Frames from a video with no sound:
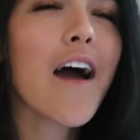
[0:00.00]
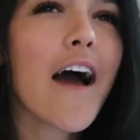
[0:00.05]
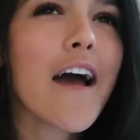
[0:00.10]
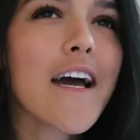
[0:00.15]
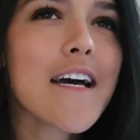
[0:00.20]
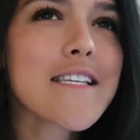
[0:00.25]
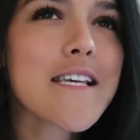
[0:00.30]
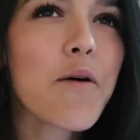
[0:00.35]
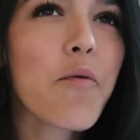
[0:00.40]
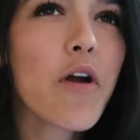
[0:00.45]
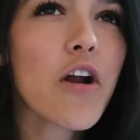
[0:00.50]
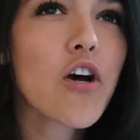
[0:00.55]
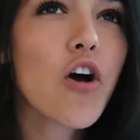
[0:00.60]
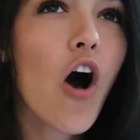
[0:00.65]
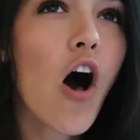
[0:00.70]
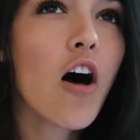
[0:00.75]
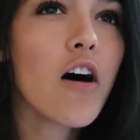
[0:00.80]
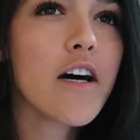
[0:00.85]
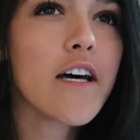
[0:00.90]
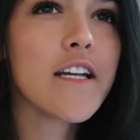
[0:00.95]
I guess I want to
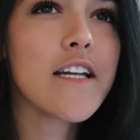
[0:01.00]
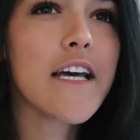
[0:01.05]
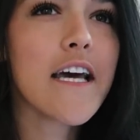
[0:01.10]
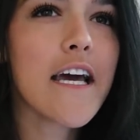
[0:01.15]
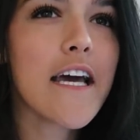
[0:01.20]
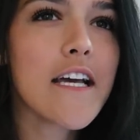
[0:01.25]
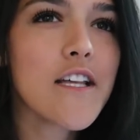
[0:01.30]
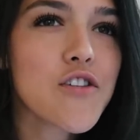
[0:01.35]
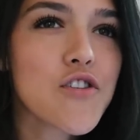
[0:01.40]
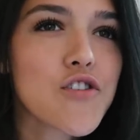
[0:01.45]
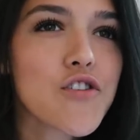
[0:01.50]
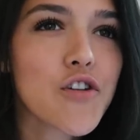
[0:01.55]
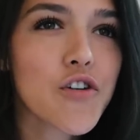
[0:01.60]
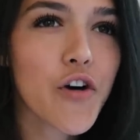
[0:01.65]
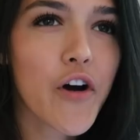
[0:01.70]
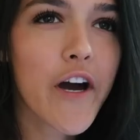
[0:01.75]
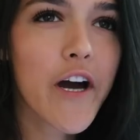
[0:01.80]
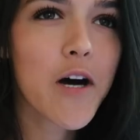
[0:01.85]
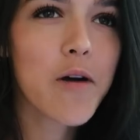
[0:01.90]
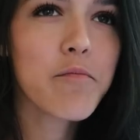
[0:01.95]
call it an
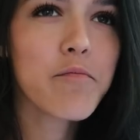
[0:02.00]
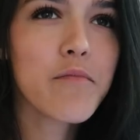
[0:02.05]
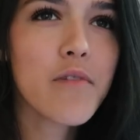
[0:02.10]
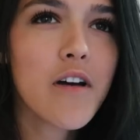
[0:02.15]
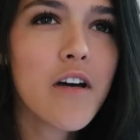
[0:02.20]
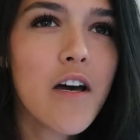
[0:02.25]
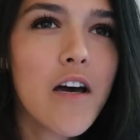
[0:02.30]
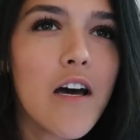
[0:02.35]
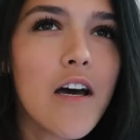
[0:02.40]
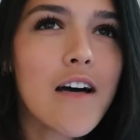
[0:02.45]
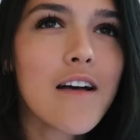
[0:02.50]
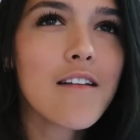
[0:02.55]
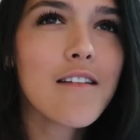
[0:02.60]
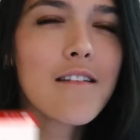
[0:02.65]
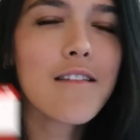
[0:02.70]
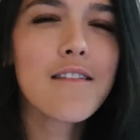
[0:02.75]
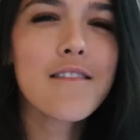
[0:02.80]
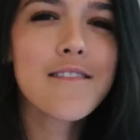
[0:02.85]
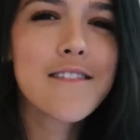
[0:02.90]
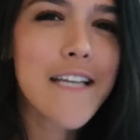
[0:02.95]
Instagram
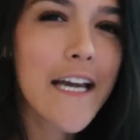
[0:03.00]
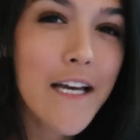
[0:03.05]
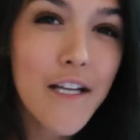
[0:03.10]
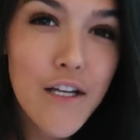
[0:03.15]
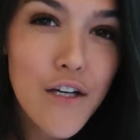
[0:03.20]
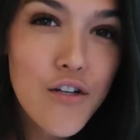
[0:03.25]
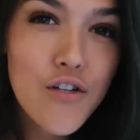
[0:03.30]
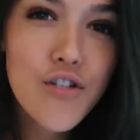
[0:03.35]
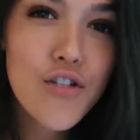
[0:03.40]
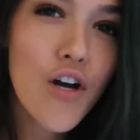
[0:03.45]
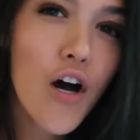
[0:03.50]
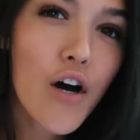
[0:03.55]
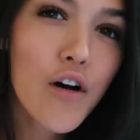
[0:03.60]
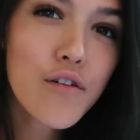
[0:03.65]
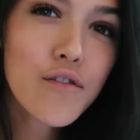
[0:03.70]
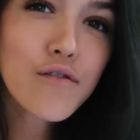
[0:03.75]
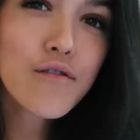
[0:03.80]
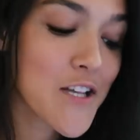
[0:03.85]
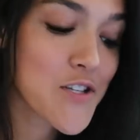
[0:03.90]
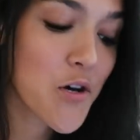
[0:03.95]
dating
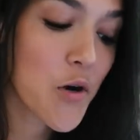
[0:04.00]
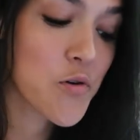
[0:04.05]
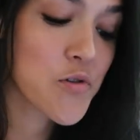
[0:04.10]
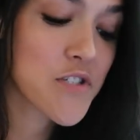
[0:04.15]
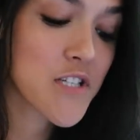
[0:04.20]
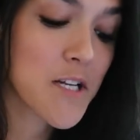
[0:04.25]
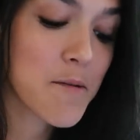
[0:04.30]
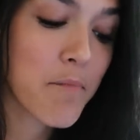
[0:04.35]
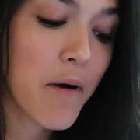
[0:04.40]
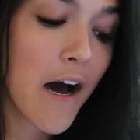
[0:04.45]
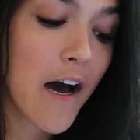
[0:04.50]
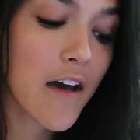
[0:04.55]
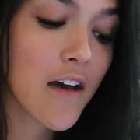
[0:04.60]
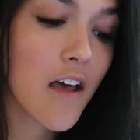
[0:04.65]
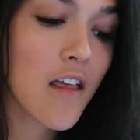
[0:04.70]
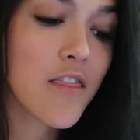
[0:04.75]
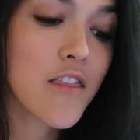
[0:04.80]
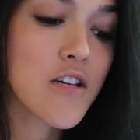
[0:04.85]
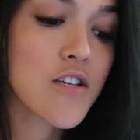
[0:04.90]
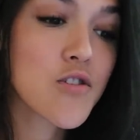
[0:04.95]
show. It's hosted
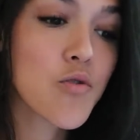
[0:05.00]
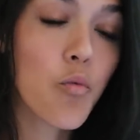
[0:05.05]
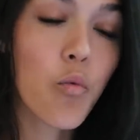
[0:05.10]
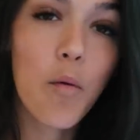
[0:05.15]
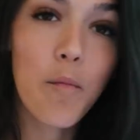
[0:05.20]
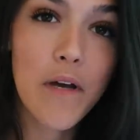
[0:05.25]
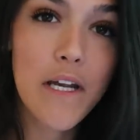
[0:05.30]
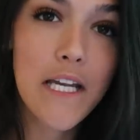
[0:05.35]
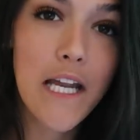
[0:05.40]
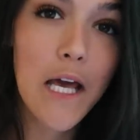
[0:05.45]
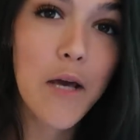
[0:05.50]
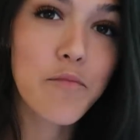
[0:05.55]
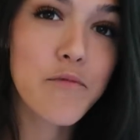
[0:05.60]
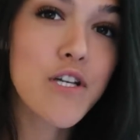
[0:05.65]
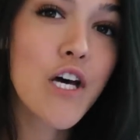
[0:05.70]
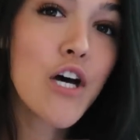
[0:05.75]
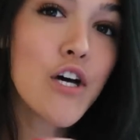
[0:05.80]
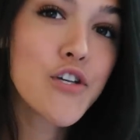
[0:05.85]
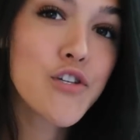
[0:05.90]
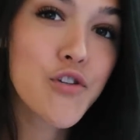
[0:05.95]
by this woman
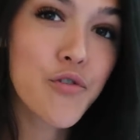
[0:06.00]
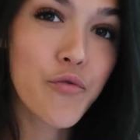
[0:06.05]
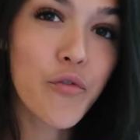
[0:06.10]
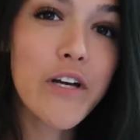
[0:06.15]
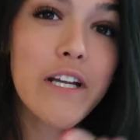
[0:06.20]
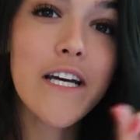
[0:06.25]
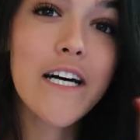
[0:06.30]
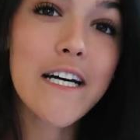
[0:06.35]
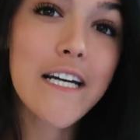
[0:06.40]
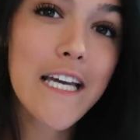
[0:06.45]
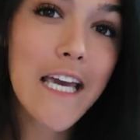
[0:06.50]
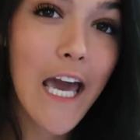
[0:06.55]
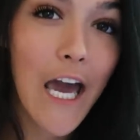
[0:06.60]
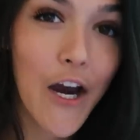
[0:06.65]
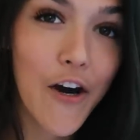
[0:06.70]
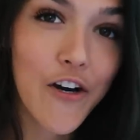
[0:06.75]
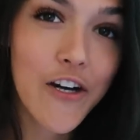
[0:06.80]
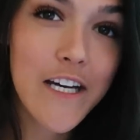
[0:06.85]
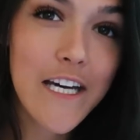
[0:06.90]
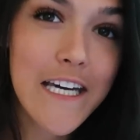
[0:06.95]
named Serena
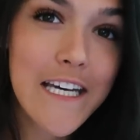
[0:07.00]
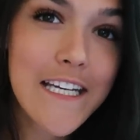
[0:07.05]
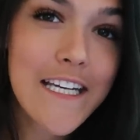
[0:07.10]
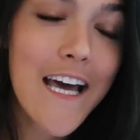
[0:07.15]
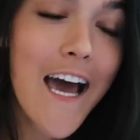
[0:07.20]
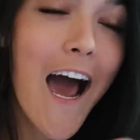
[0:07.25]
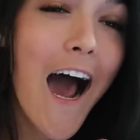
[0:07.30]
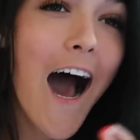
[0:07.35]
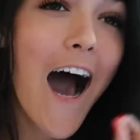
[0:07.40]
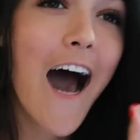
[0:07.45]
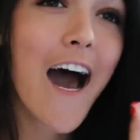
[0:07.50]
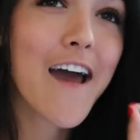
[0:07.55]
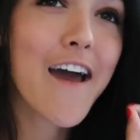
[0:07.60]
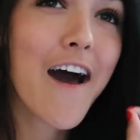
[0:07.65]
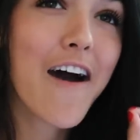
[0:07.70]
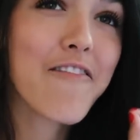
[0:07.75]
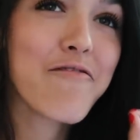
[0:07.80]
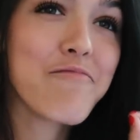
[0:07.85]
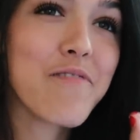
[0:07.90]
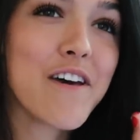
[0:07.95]
Kerrigan. I
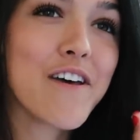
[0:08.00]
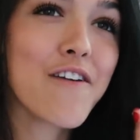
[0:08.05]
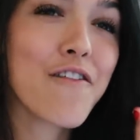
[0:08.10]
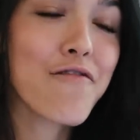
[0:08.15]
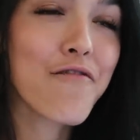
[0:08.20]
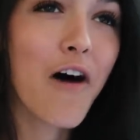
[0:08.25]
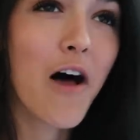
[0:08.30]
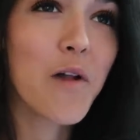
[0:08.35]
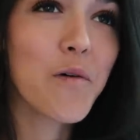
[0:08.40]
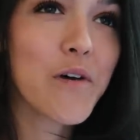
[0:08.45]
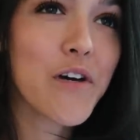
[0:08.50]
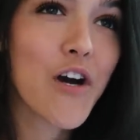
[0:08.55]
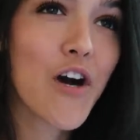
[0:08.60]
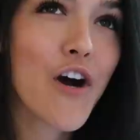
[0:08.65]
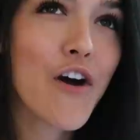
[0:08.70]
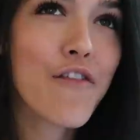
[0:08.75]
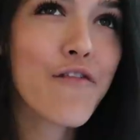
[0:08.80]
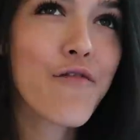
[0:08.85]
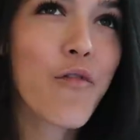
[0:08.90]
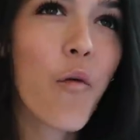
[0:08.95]
have been following
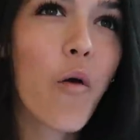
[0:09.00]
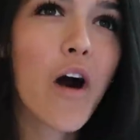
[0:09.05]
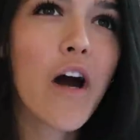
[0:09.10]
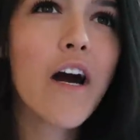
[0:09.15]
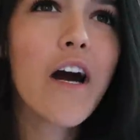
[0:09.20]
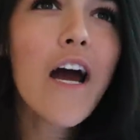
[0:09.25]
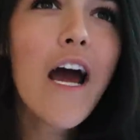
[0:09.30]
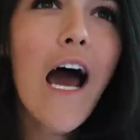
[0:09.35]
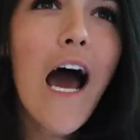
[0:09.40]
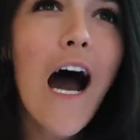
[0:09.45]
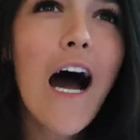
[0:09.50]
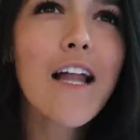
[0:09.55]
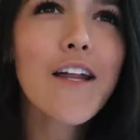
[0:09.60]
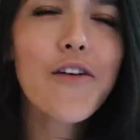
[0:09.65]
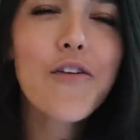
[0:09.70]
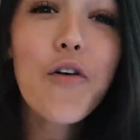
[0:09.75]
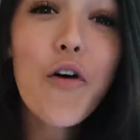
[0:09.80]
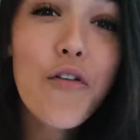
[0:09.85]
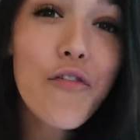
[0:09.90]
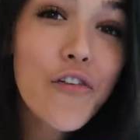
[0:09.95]
her for a
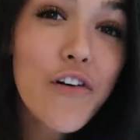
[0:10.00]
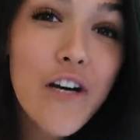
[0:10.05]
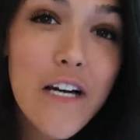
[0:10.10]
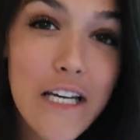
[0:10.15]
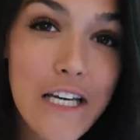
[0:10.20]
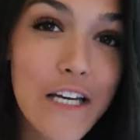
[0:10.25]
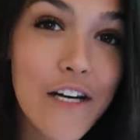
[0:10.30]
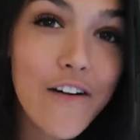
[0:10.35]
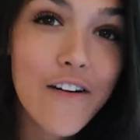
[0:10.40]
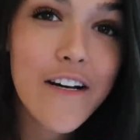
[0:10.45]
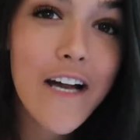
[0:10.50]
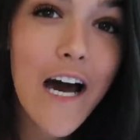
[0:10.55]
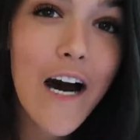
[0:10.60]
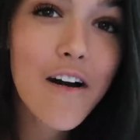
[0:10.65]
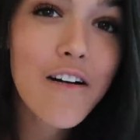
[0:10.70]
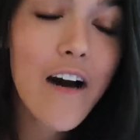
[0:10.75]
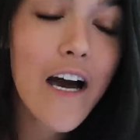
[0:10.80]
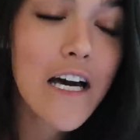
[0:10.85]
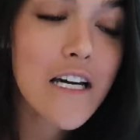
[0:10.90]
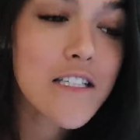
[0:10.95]
little over a year
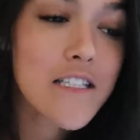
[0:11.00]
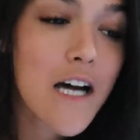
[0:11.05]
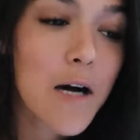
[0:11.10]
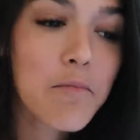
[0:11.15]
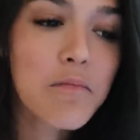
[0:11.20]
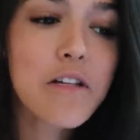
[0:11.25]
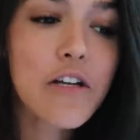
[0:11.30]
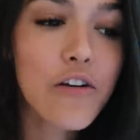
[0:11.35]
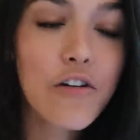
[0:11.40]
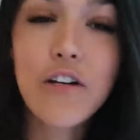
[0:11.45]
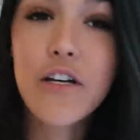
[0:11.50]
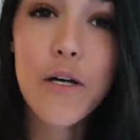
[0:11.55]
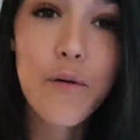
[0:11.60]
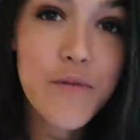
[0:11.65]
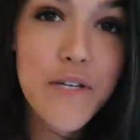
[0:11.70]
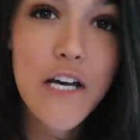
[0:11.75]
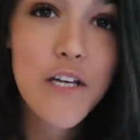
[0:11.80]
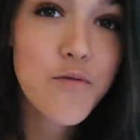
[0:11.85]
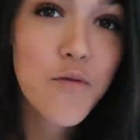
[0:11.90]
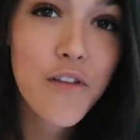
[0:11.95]
now and I'm literally
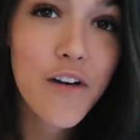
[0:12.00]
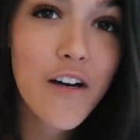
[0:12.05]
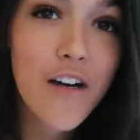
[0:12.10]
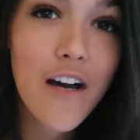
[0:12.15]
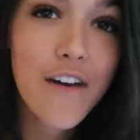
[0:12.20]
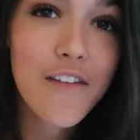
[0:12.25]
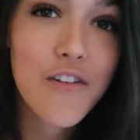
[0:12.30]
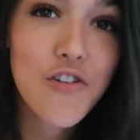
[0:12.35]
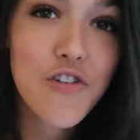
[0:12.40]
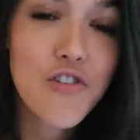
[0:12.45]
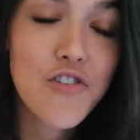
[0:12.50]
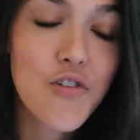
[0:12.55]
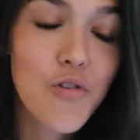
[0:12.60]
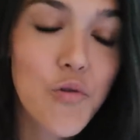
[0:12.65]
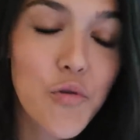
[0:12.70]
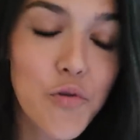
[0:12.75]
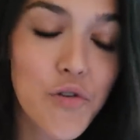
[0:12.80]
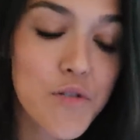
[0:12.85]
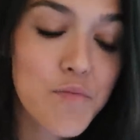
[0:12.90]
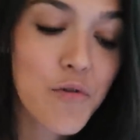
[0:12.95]
obsessed with her. I think she's the
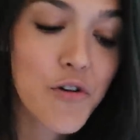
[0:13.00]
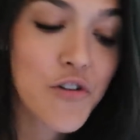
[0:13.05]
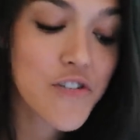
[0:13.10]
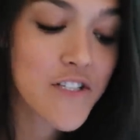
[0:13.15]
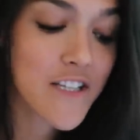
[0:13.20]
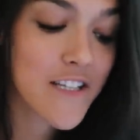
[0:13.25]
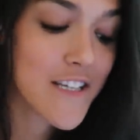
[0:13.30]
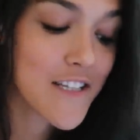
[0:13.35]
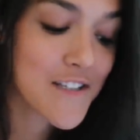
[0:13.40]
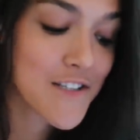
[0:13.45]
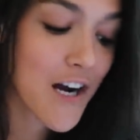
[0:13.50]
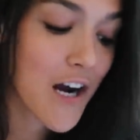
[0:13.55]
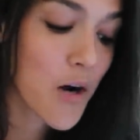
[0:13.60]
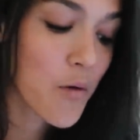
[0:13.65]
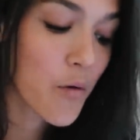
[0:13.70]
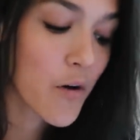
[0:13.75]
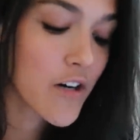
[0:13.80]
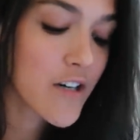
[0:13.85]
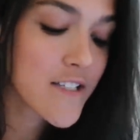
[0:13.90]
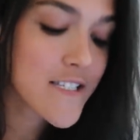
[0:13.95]
coolest person in the entire
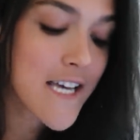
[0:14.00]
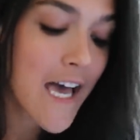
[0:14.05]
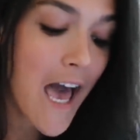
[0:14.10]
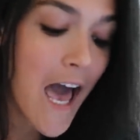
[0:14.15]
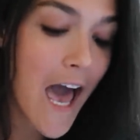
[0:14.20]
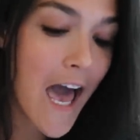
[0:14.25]
world.